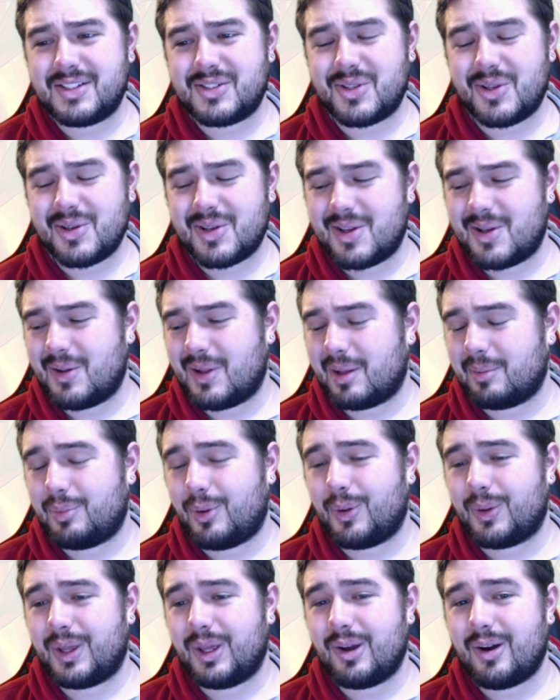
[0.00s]
so you can go like
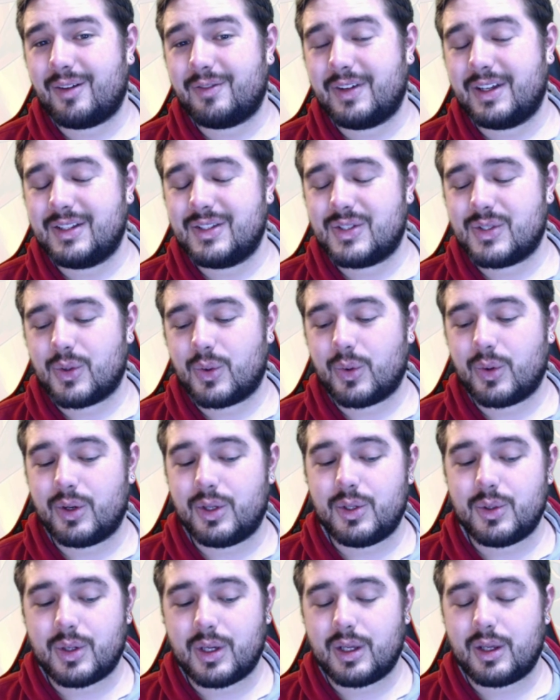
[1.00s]
bulky offense, or
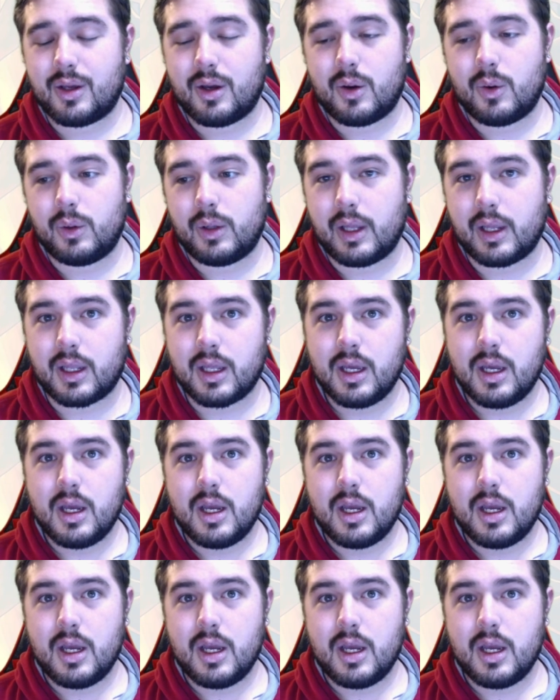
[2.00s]
you can go like